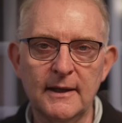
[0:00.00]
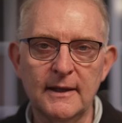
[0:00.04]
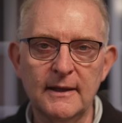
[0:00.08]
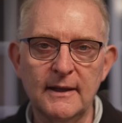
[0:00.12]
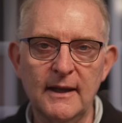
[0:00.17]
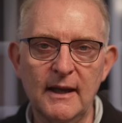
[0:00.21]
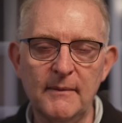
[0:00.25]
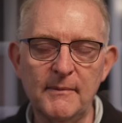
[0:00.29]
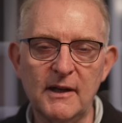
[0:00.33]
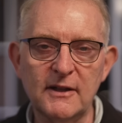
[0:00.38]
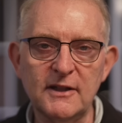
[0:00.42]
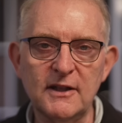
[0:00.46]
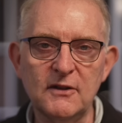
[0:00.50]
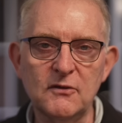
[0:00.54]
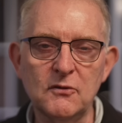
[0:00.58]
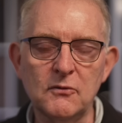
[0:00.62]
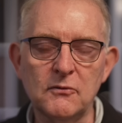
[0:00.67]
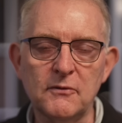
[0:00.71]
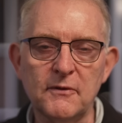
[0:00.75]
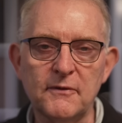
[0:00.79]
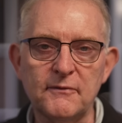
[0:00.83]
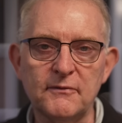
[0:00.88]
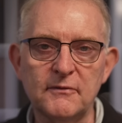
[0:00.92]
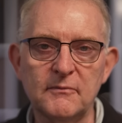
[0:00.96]
I'm Martin
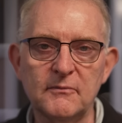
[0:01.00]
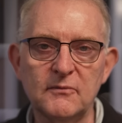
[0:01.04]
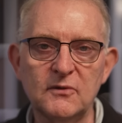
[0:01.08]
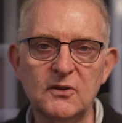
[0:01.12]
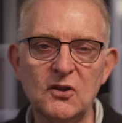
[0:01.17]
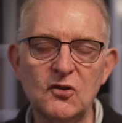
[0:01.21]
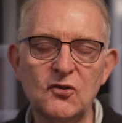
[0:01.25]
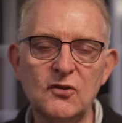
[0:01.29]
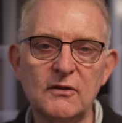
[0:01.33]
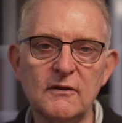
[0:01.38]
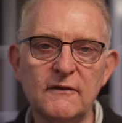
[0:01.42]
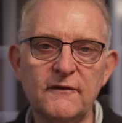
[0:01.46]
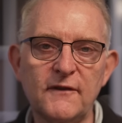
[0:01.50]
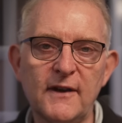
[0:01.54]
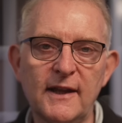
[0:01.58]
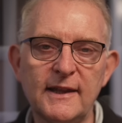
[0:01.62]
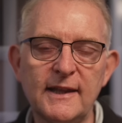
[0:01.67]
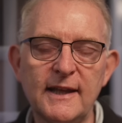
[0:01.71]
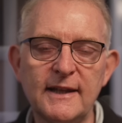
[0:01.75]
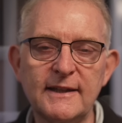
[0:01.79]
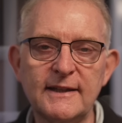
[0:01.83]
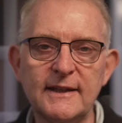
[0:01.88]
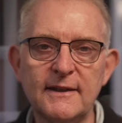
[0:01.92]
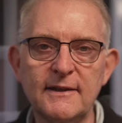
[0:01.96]
North from Digital
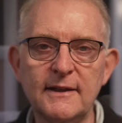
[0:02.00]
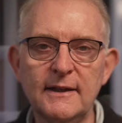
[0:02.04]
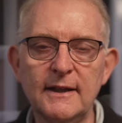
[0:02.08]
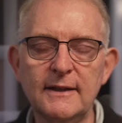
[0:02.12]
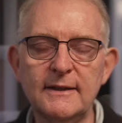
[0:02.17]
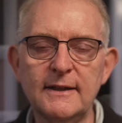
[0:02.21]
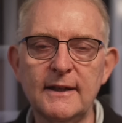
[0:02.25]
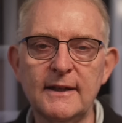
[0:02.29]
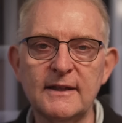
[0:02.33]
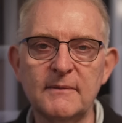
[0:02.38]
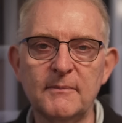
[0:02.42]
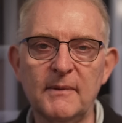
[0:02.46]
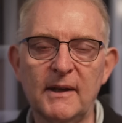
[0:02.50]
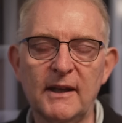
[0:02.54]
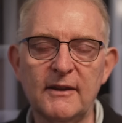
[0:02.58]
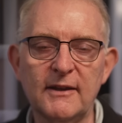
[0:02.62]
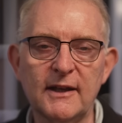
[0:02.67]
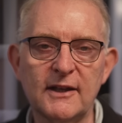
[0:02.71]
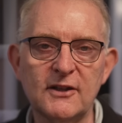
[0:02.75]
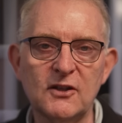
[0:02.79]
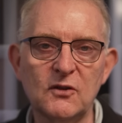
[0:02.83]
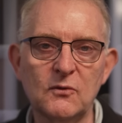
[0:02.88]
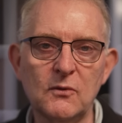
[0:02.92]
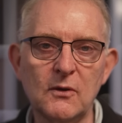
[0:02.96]
Finance Analytics. Many
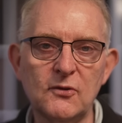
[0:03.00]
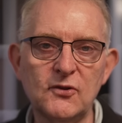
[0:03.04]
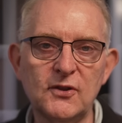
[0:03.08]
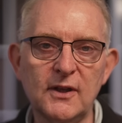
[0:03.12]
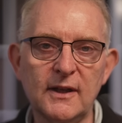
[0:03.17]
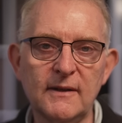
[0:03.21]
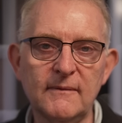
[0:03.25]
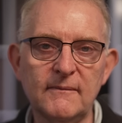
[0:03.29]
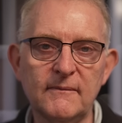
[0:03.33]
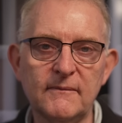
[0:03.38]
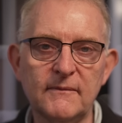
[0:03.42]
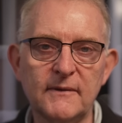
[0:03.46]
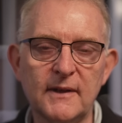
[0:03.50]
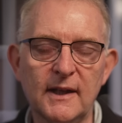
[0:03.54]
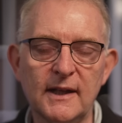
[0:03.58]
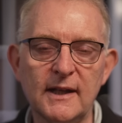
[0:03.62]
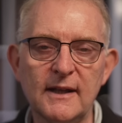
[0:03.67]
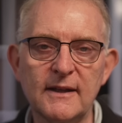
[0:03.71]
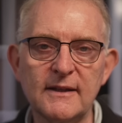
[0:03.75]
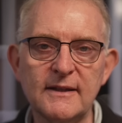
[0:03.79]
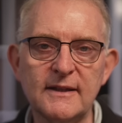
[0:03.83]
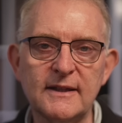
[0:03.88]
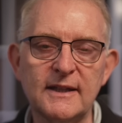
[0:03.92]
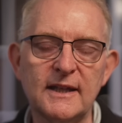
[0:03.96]
thanks for watching, and
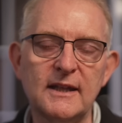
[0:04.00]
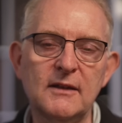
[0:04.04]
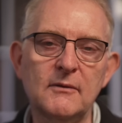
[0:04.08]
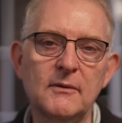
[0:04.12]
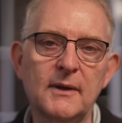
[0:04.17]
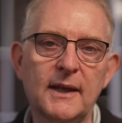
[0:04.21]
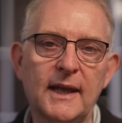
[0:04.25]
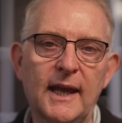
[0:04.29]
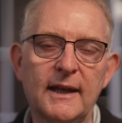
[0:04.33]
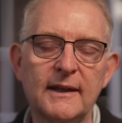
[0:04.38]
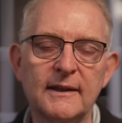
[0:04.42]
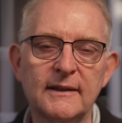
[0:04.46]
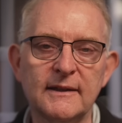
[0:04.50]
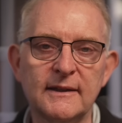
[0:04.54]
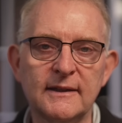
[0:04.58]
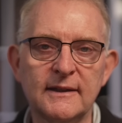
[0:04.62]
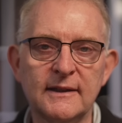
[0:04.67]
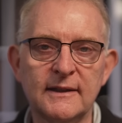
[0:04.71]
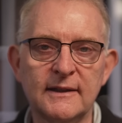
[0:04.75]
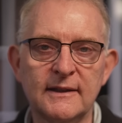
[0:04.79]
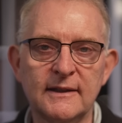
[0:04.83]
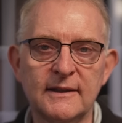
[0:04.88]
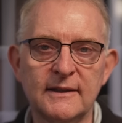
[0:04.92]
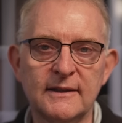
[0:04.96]
I'll see you again
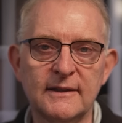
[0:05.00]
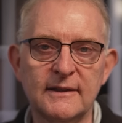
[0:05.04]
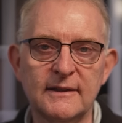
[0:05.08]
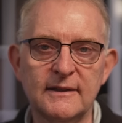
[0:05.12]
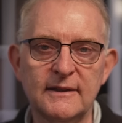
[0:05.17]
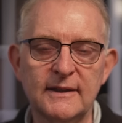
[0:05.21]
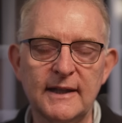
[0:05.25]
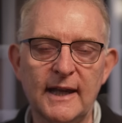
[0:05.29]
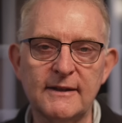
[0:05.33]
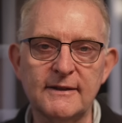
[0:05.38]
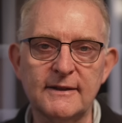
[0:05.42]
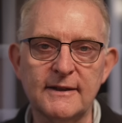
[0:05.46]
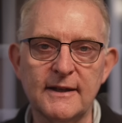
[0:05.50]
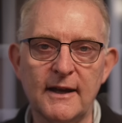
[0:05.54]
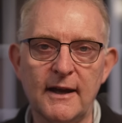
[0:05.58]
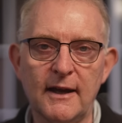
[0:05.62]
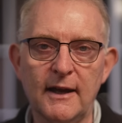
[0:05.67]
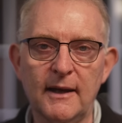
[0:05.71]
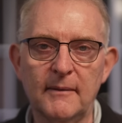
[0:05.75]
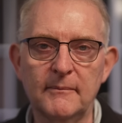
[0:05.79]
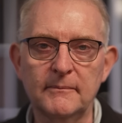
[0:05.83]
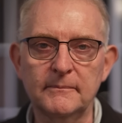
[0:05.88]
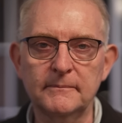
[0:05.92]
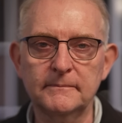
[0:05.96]
next
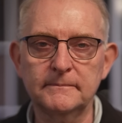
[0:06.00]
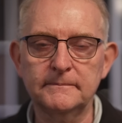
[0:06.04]
time.